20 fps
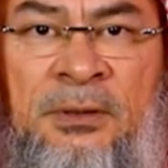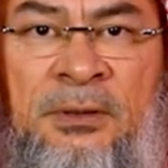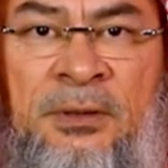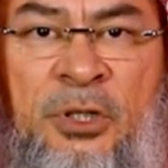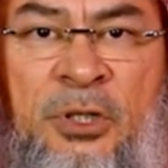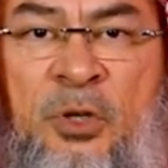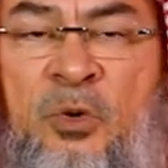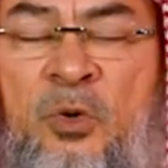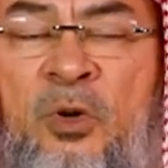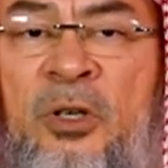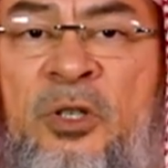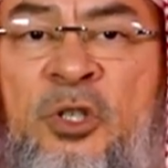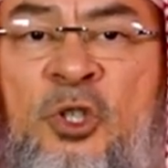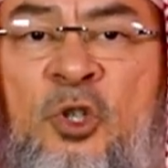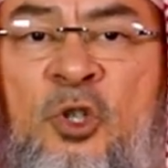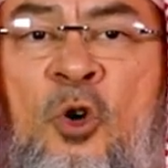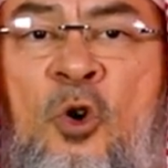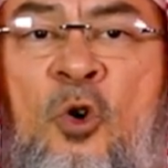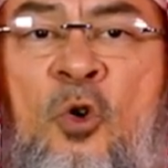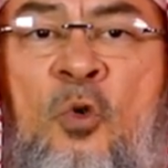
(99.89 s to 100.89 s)
you were
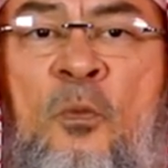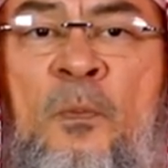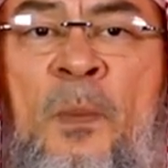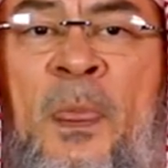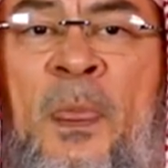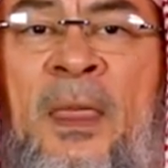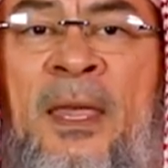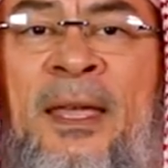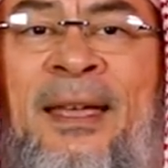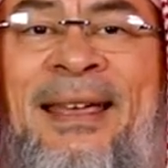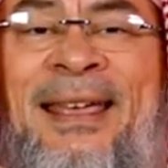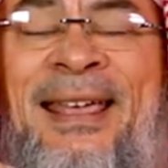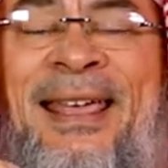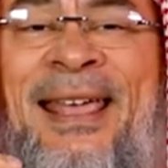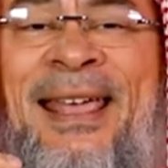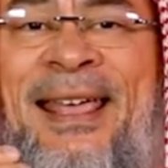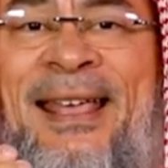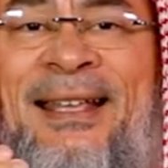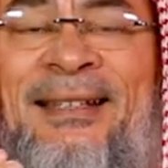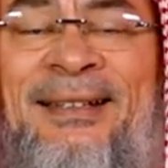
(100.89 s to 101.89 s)
so
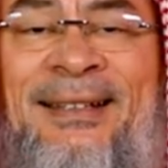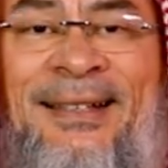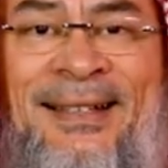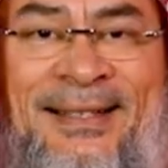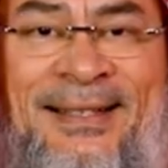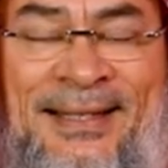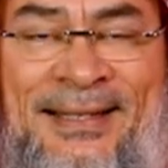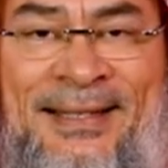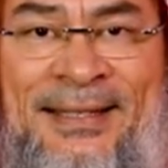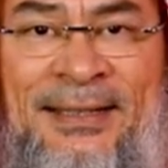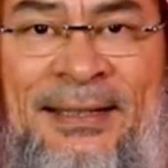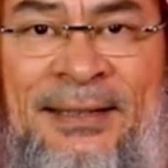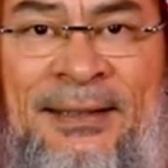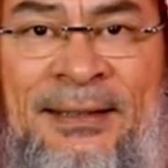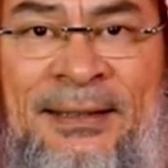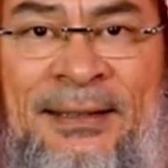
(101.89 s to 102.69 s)
heedless